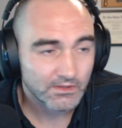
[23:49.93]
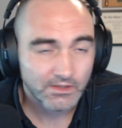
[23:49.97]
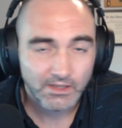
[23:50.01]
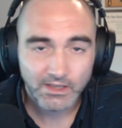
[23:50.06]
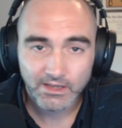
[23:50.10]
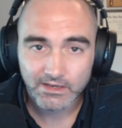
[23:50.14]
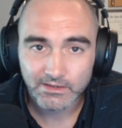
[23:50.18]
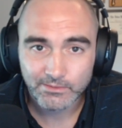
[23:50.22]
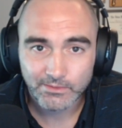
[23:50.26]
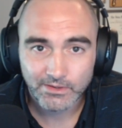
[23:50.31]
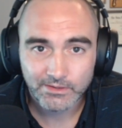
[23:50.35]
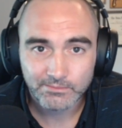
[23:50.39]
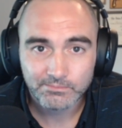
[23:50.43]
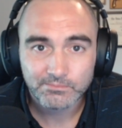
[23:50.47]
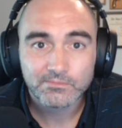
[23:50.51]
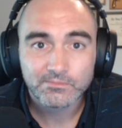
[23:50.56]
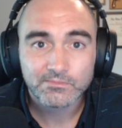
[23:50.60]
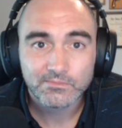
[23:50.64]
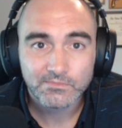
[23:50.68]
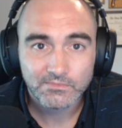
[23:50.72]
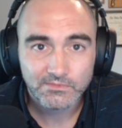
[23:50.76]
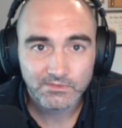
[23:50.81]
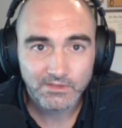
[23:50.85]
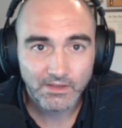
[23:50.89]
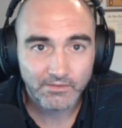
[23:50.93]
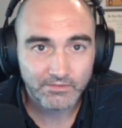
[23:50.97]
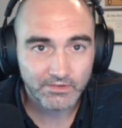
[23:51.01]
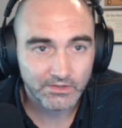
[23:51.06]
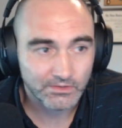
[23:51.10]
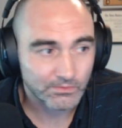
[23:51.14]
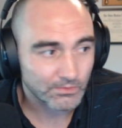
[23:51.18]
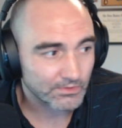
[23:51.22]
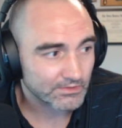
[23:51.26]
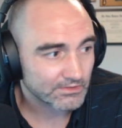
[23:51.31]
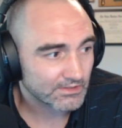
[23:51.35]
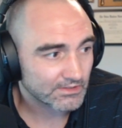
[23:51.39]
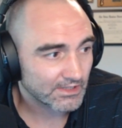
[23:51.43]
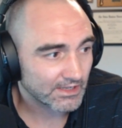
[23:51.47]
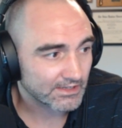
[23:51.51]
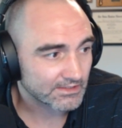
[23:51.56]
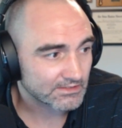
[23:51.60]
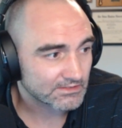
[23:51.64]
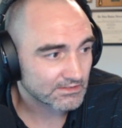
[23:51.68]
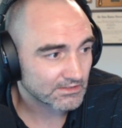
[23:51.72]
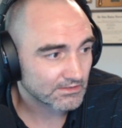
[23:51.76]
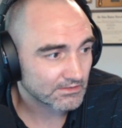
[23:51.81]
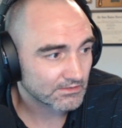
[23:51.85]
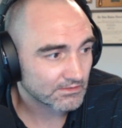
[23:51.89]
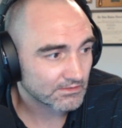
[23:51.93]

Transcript: Anyway, have a good one. Thanks.